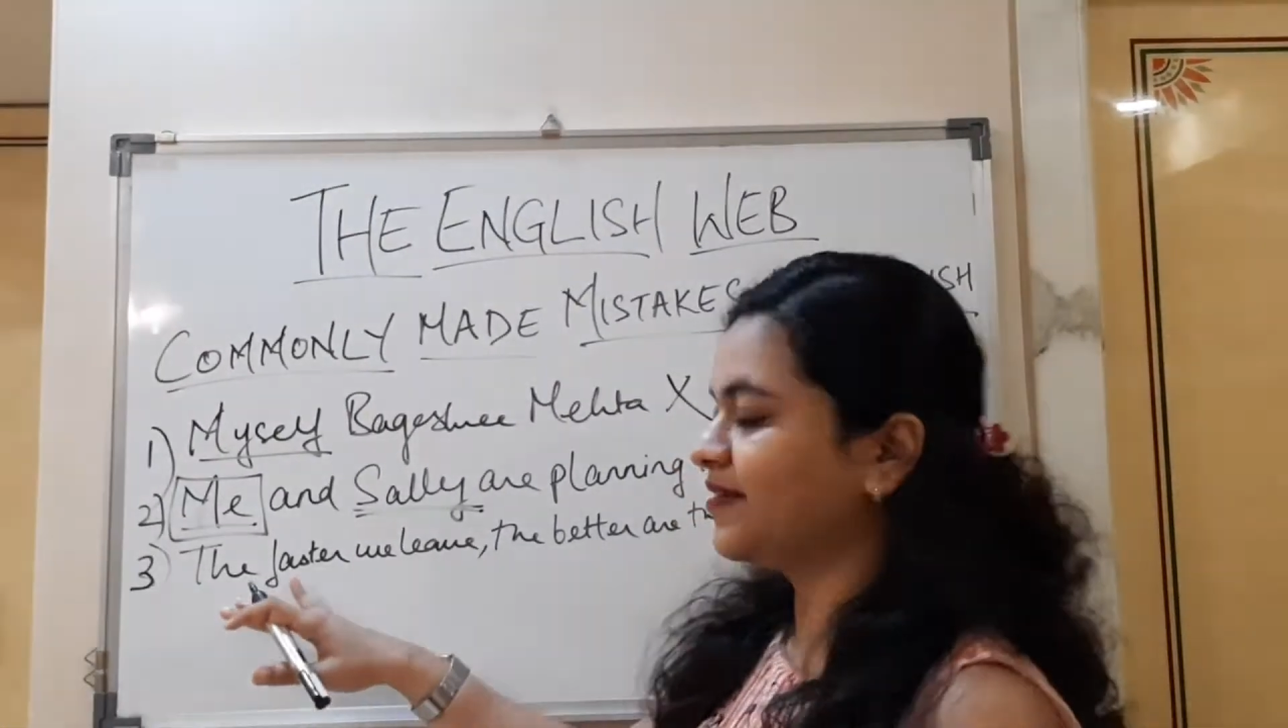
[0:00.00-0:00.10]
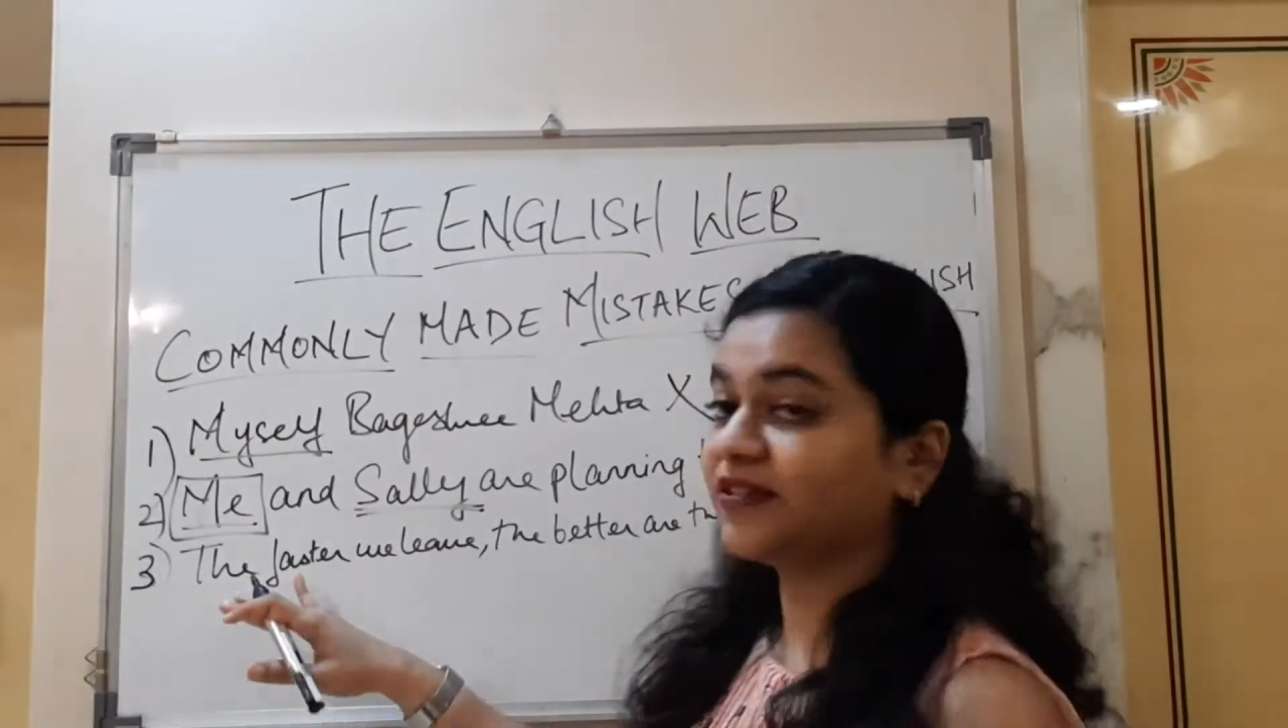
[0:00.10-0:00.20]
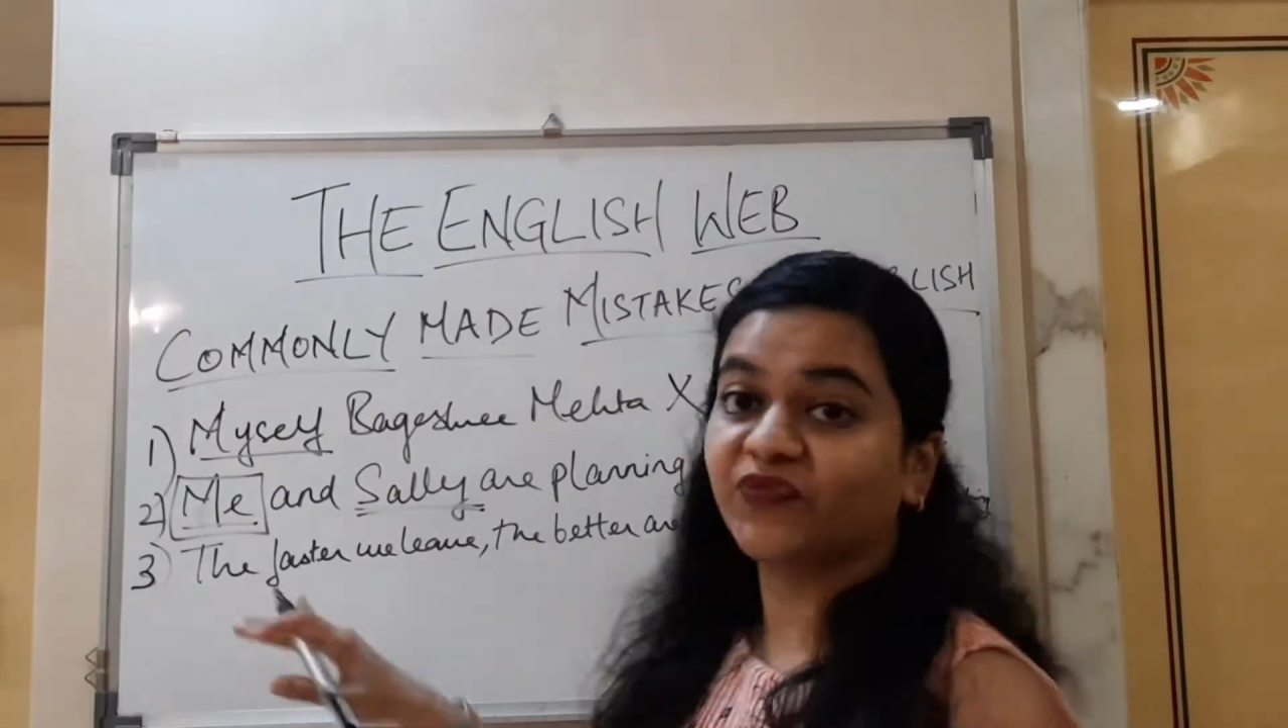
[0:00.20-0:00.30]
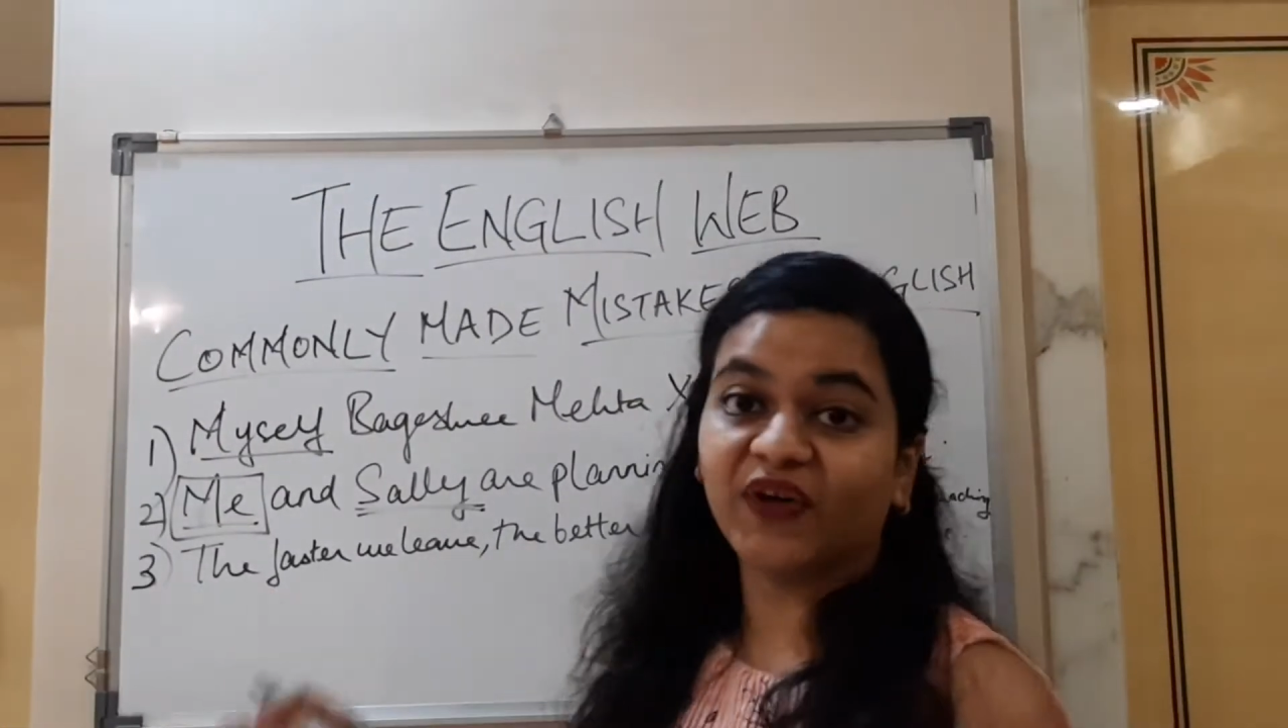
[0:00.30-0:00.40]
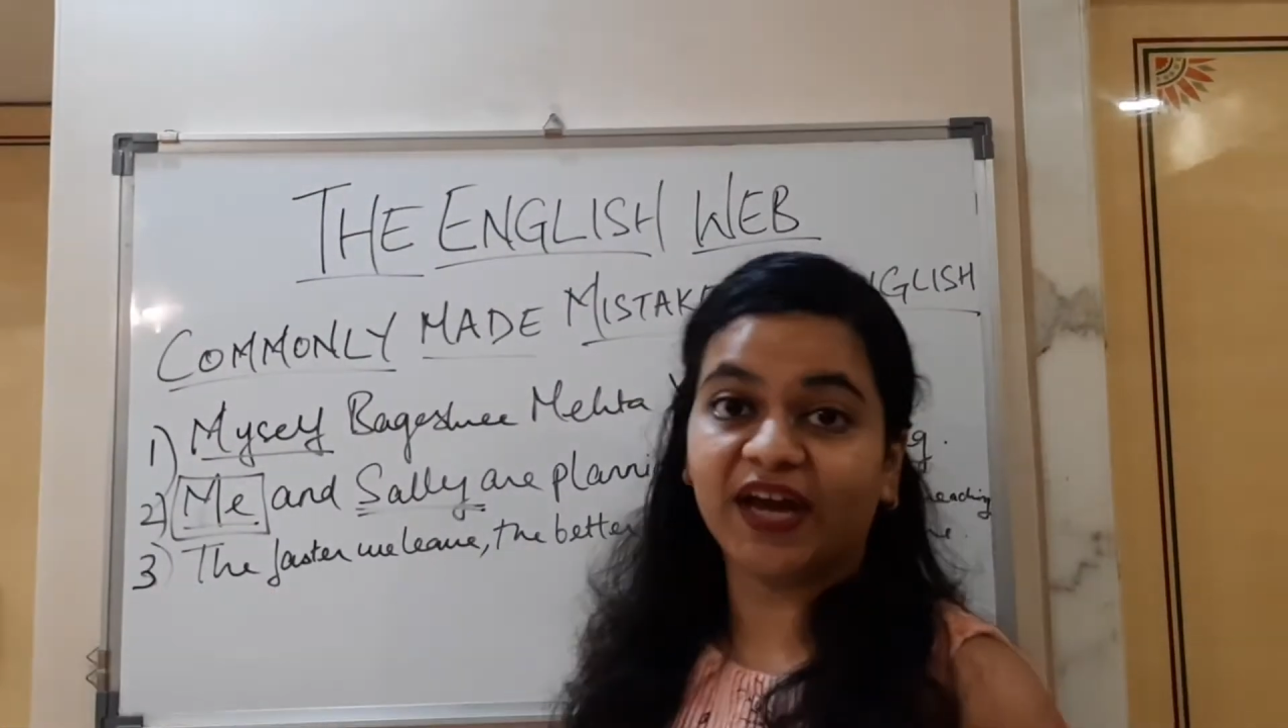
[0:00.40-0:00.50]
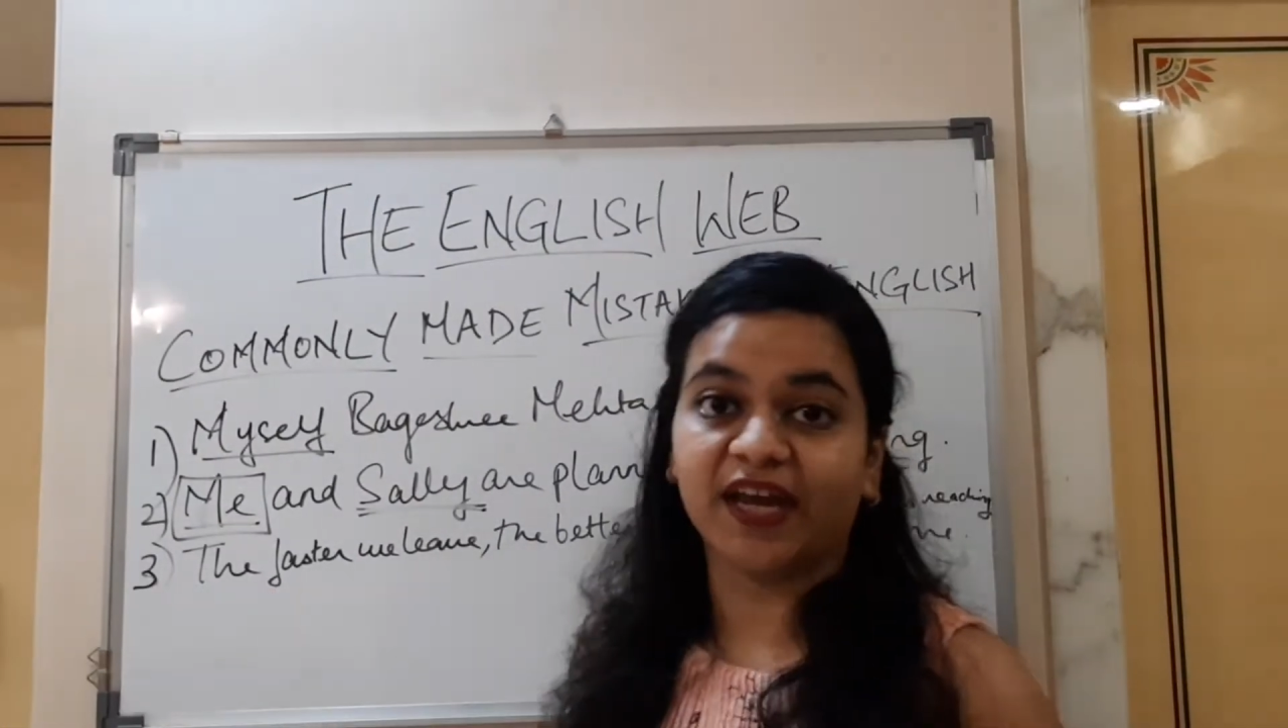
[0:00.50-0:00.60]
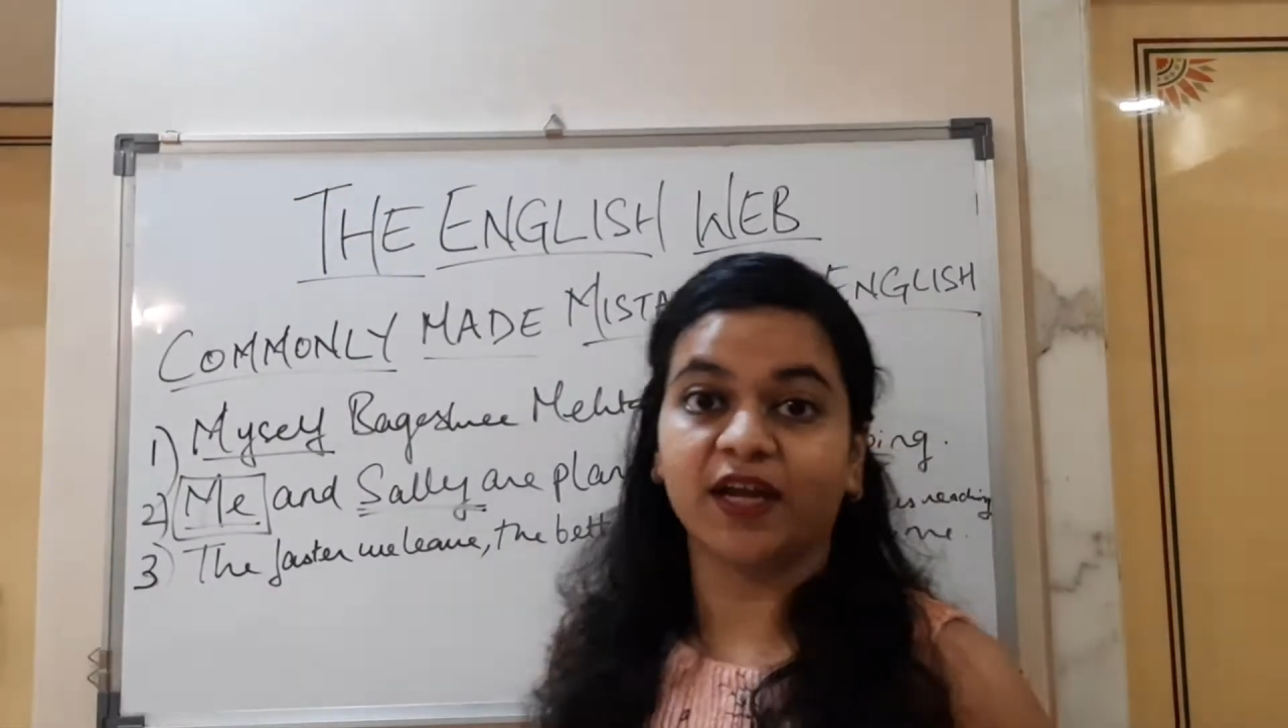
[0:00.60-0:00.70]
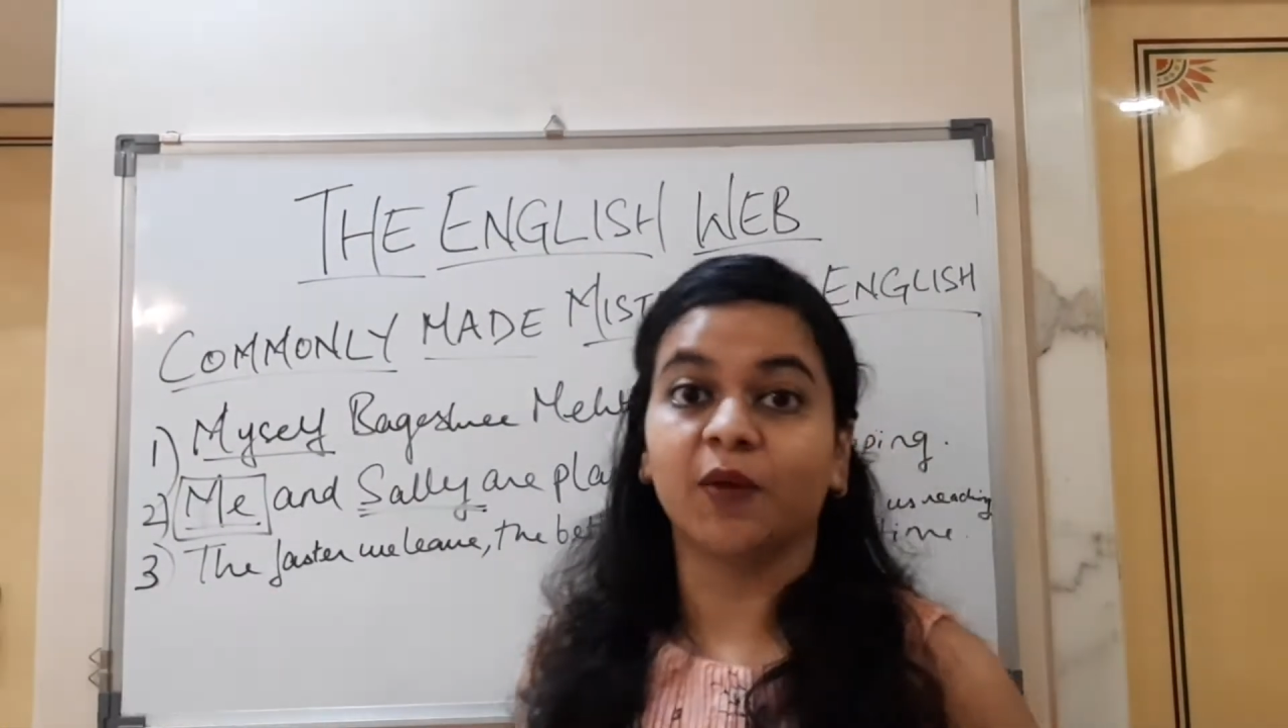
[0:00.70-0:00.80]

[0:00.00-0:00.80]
is fine,